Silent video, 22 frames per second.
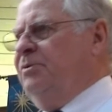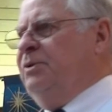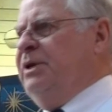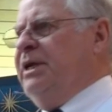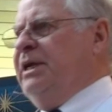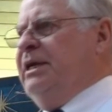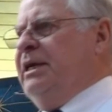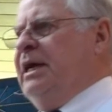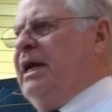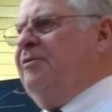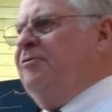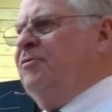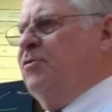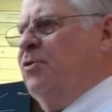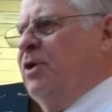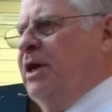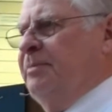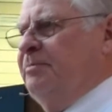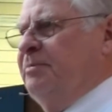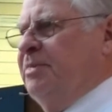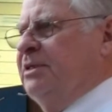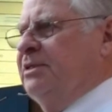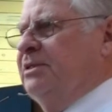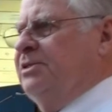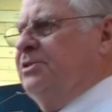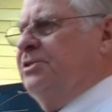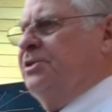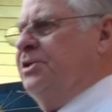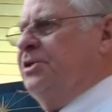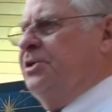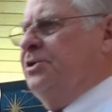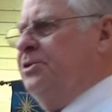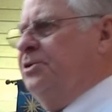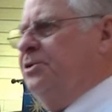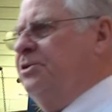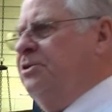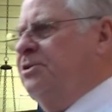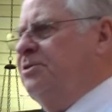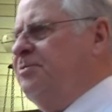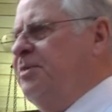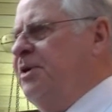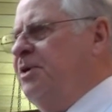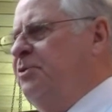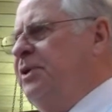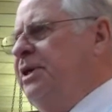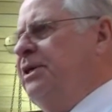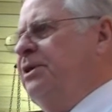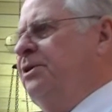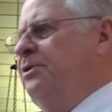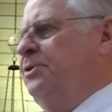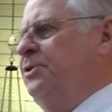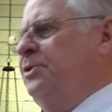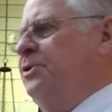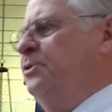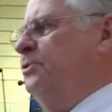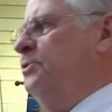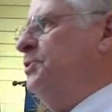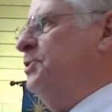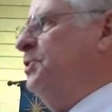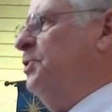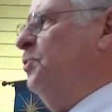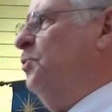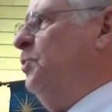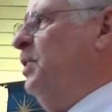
We have weapons to use, but we don't use the